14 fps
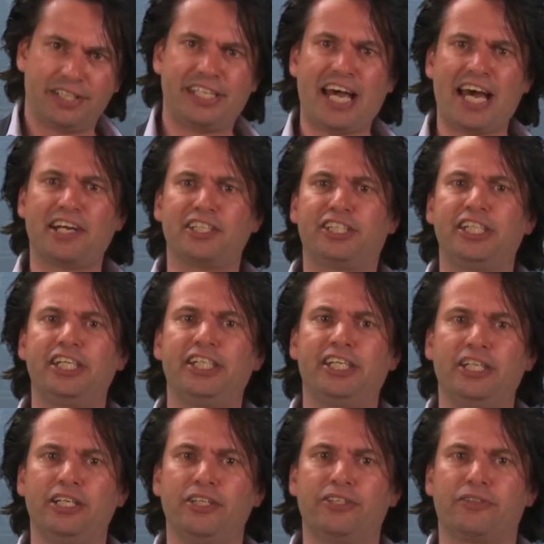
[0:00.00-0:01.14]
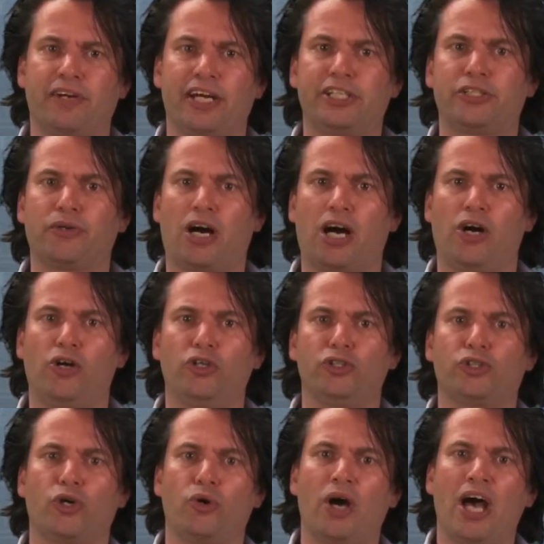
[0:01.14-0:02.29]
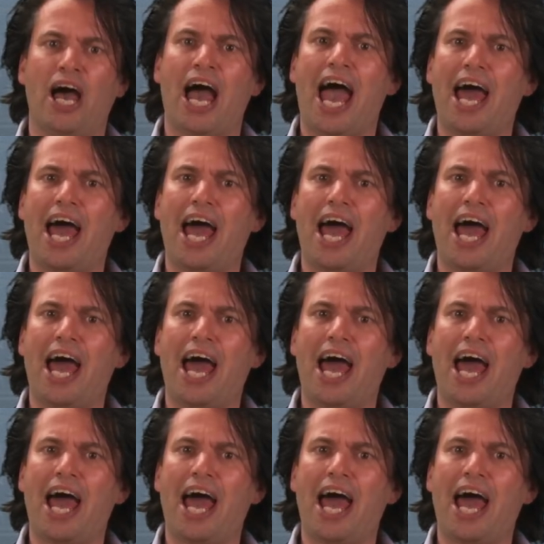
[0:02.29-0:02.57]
the energy yield ratio are also